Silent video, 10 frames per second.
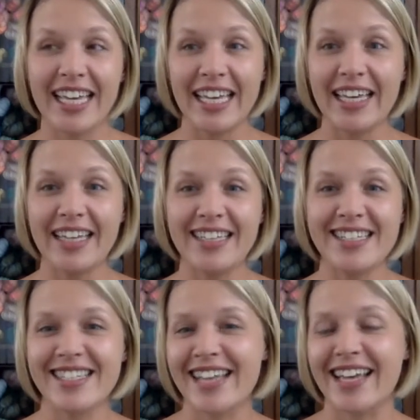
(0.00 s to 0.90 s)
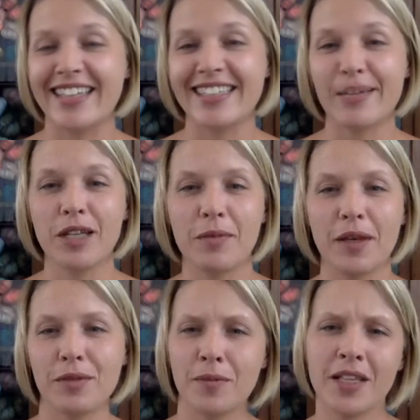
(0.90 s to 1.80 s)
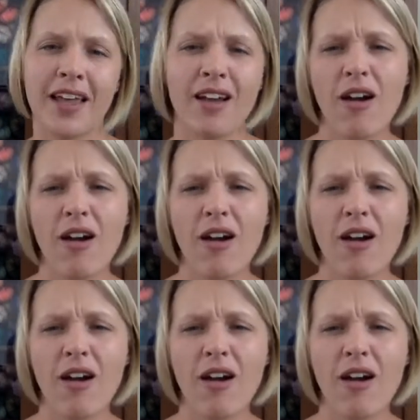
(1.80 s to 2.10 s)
is, and I'm going to be able to be like,